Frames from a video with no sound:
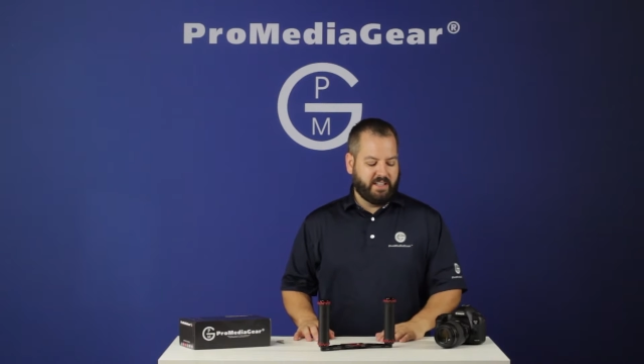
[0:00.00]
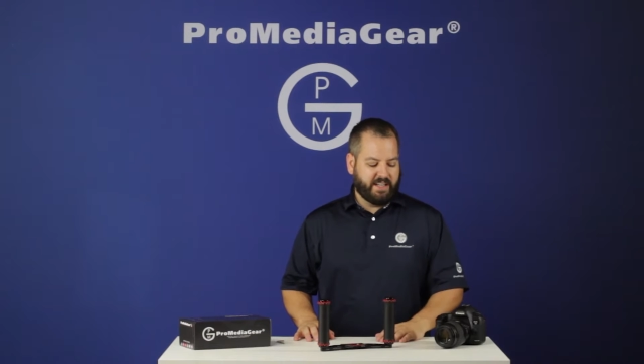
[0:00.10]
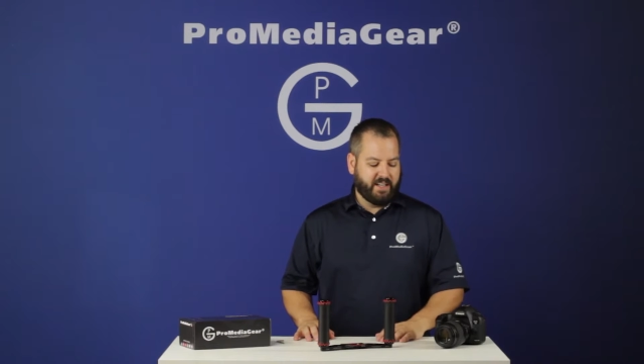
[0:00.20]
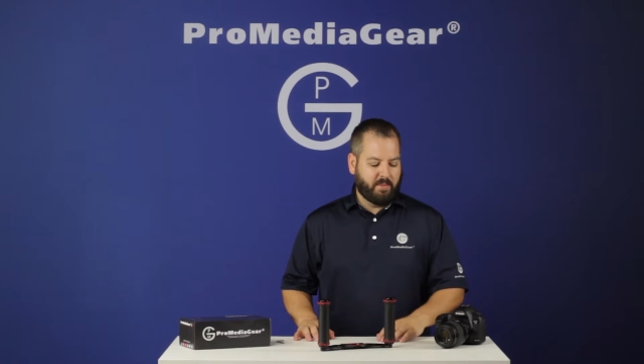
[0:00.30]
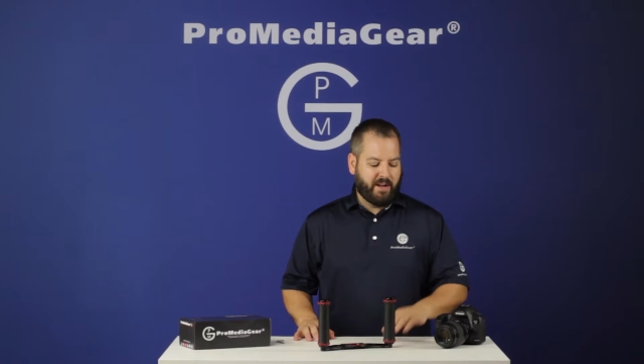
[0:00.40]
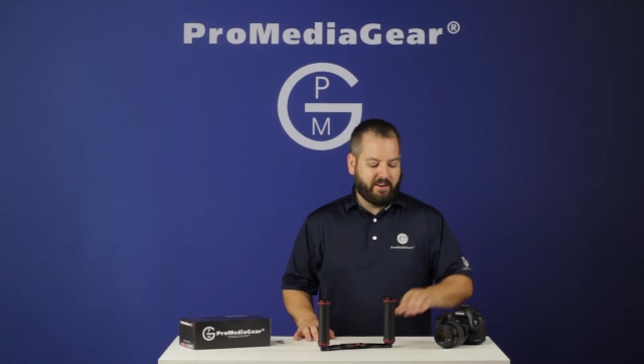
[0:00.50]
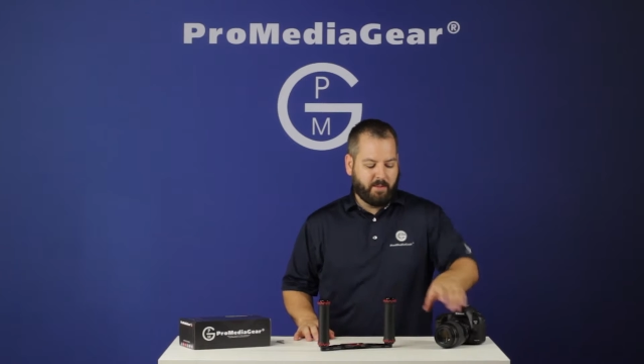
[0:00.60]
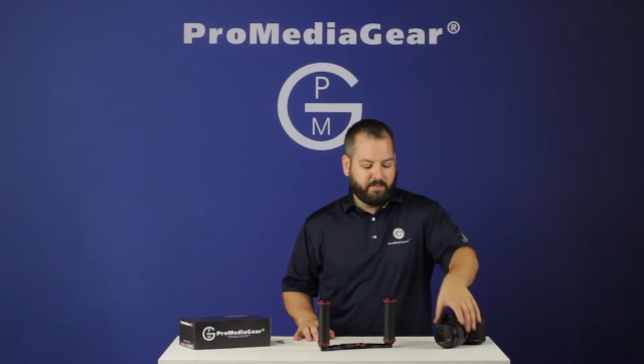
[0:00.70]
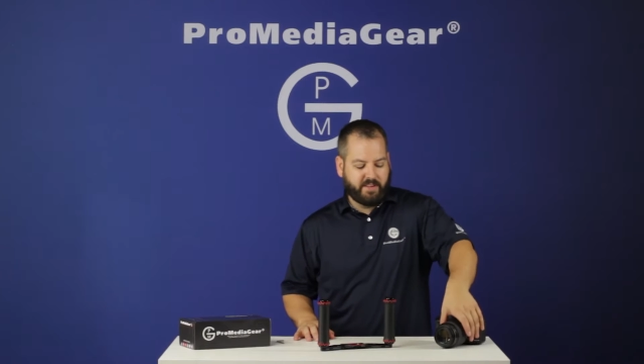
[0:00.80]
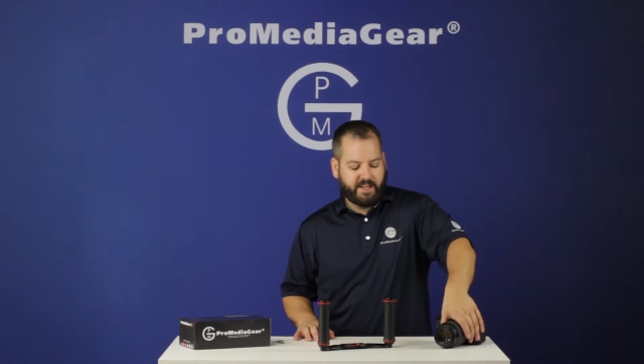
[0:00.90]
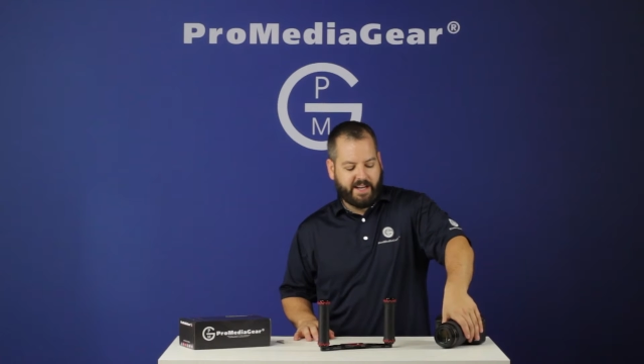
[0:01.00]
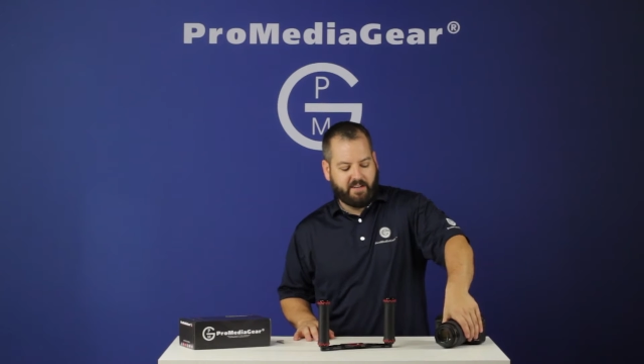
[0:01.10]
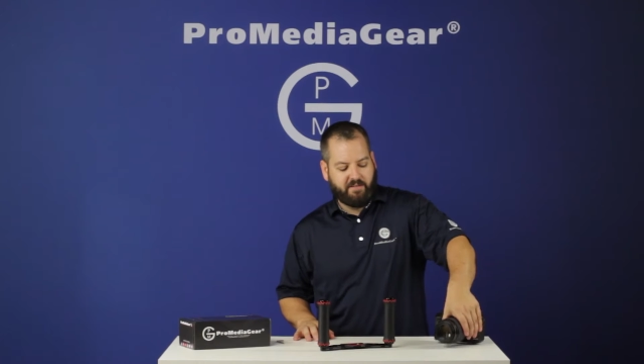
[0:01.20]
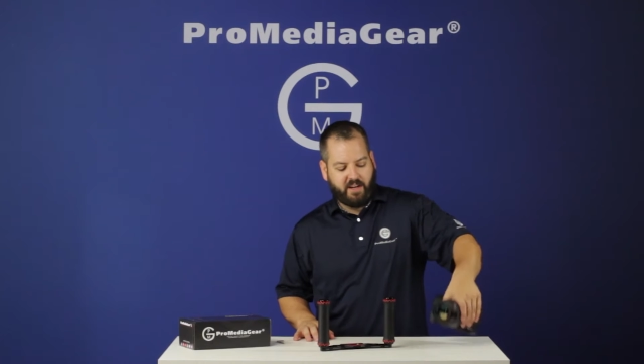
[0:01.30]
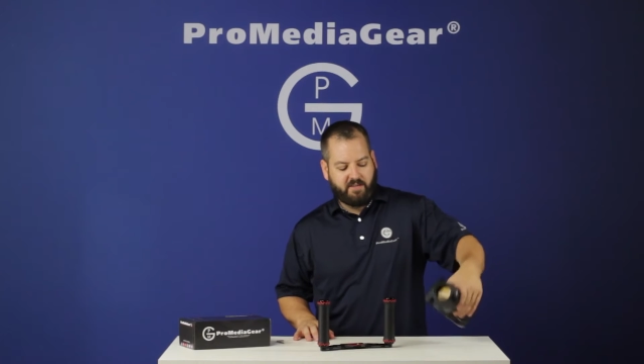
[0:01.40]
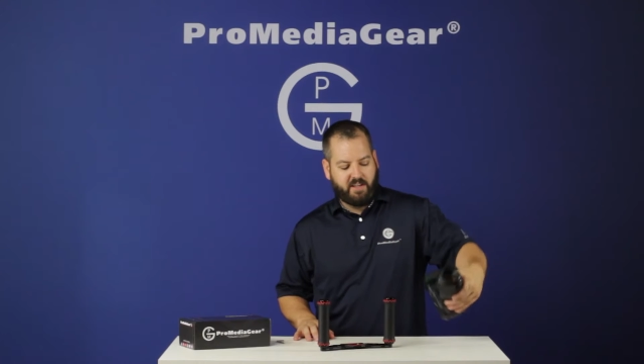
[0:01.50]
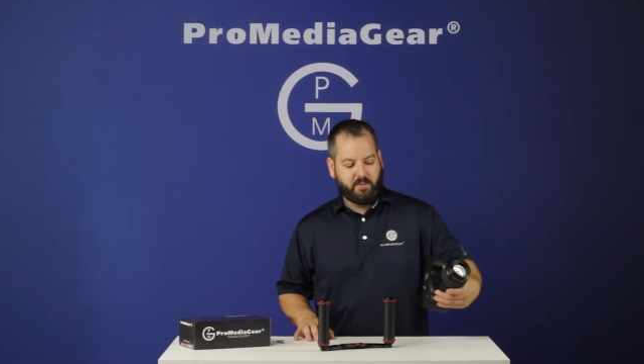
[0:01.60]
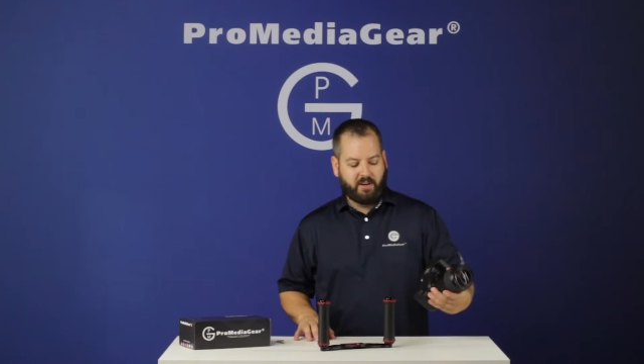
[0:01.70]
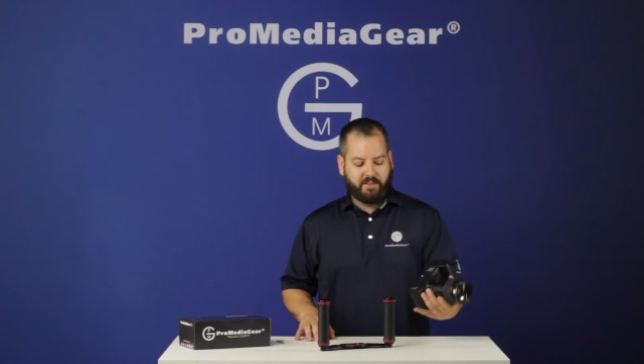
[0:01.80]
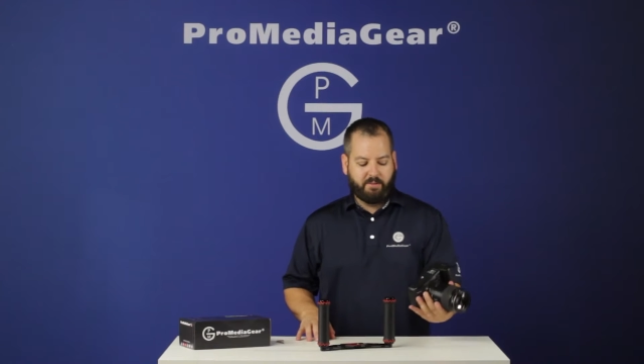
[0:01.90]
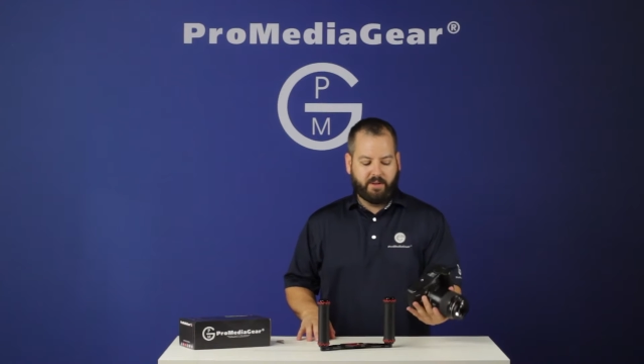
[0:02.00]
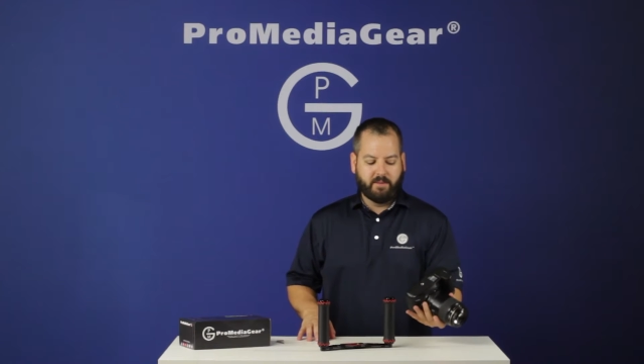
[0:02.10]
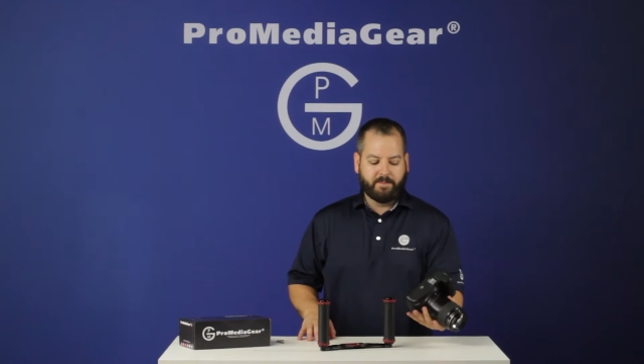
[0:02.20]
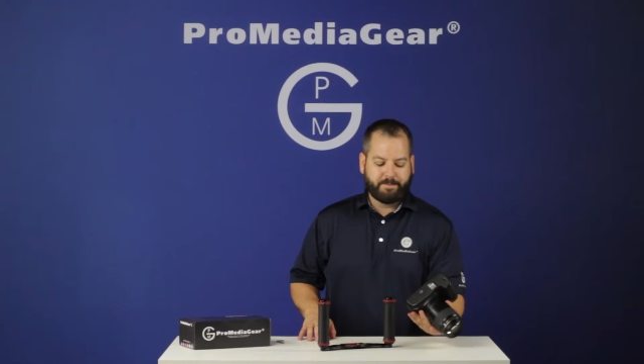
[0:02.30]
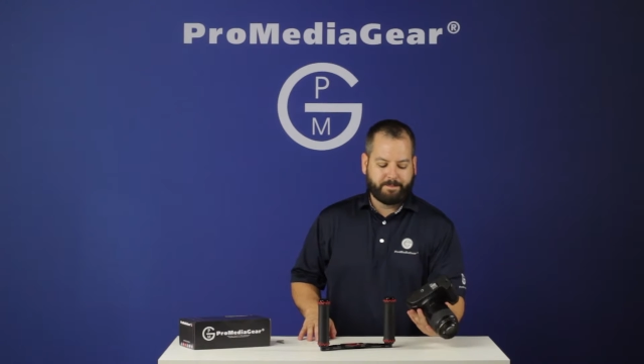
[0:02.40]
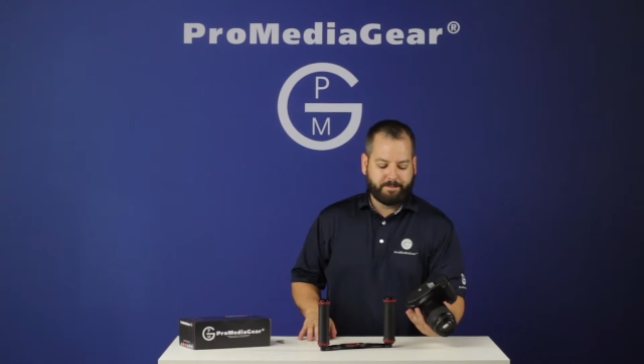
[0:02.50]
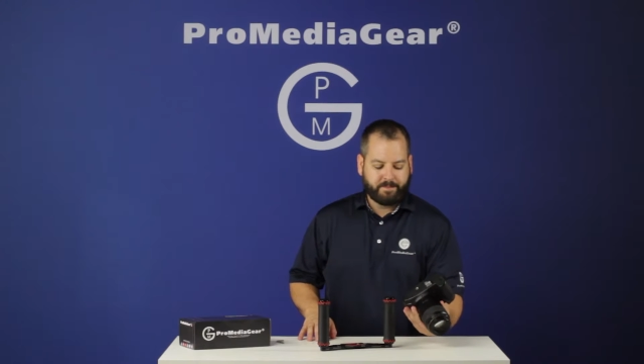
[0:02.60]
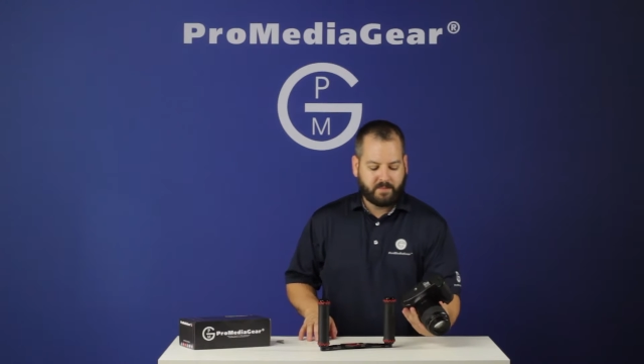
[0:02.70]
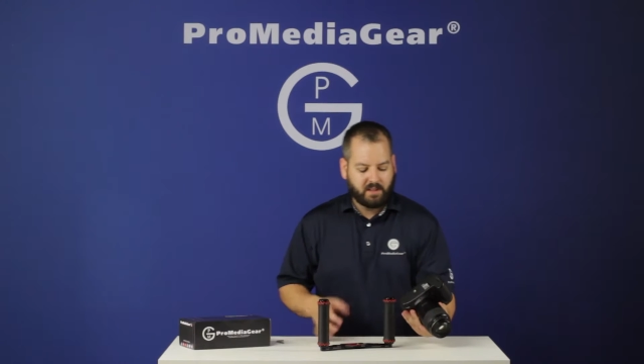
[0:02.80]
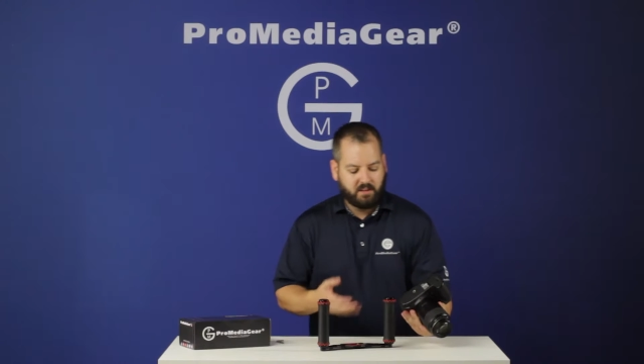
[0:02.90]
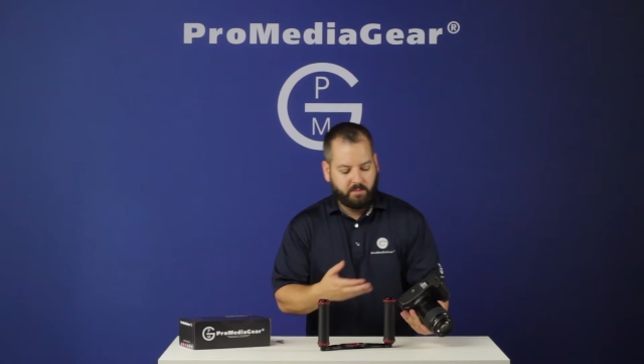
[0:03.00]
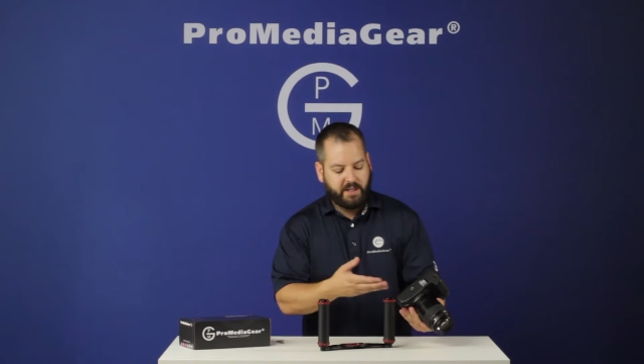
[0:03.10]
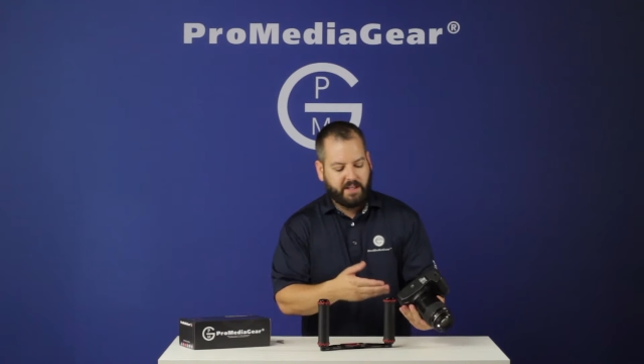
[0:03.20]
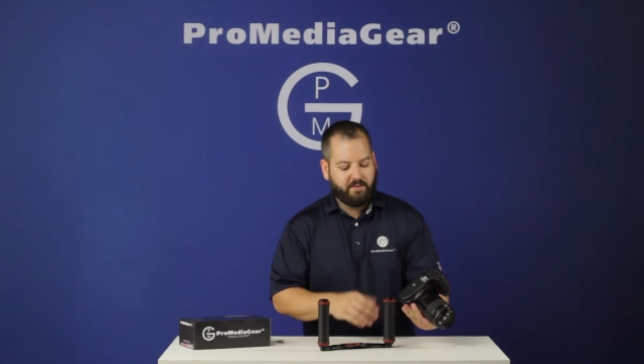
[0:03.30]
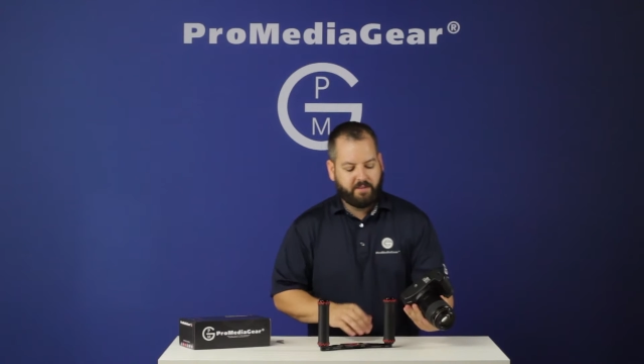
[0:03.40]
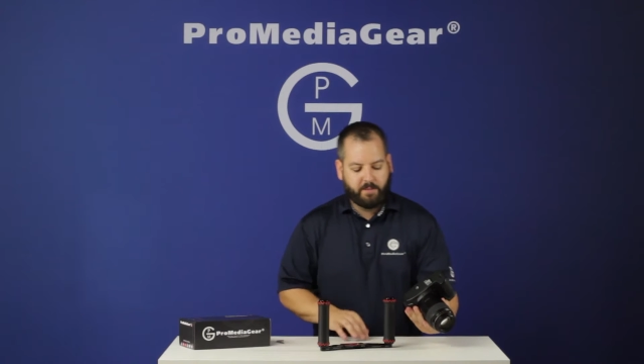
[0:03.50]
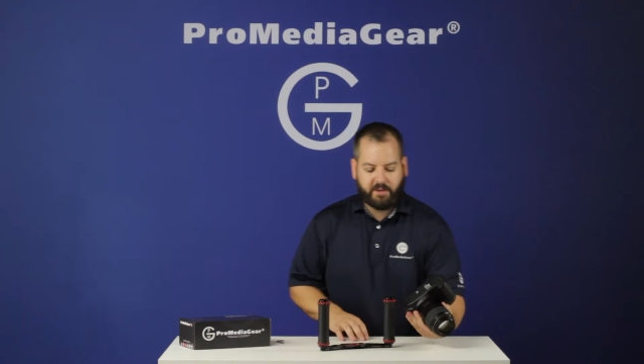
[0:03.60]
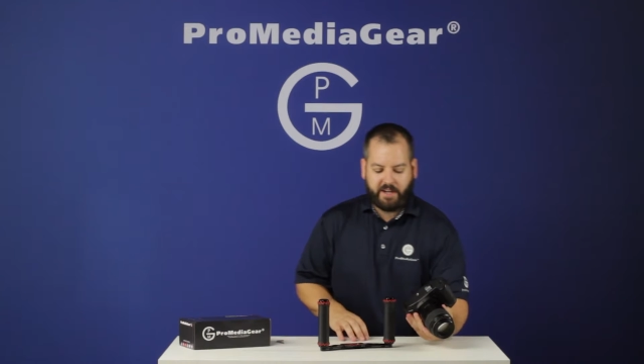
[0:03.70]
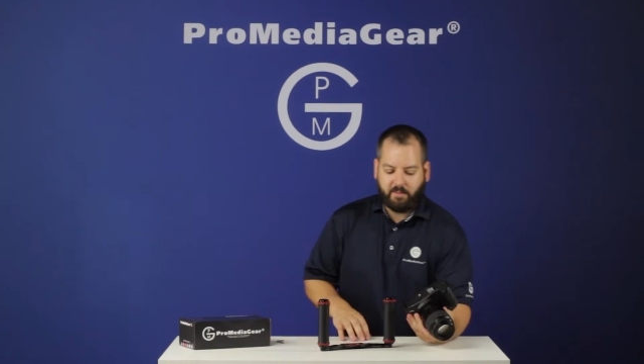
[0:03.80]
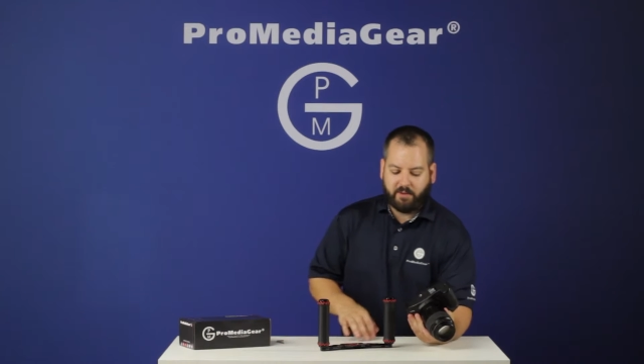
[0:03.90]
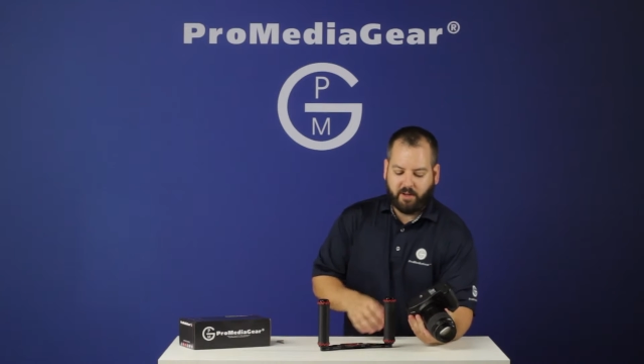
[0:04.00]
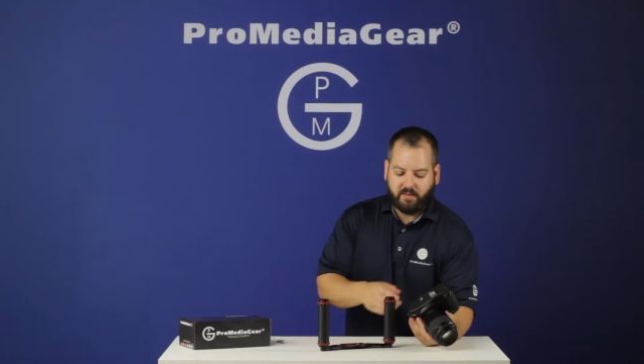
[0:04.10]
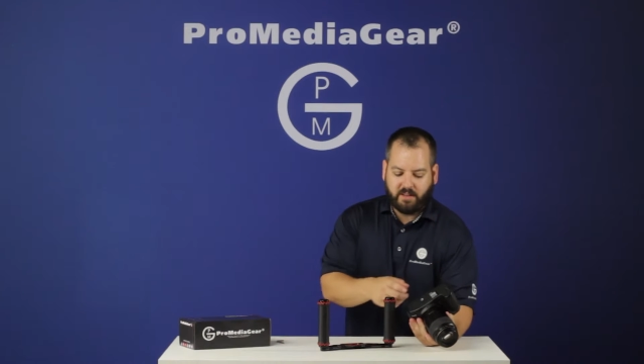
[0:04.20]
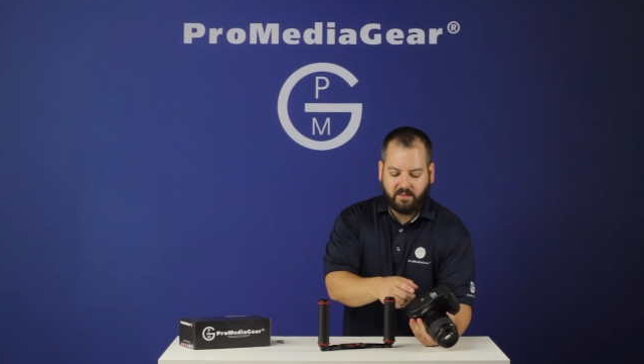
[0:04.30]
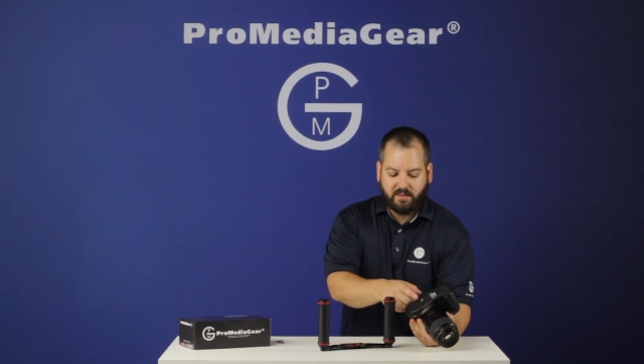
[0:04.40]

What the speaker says: get it mounted up to the Canon 5D Mark III. To begin, flip your camera over,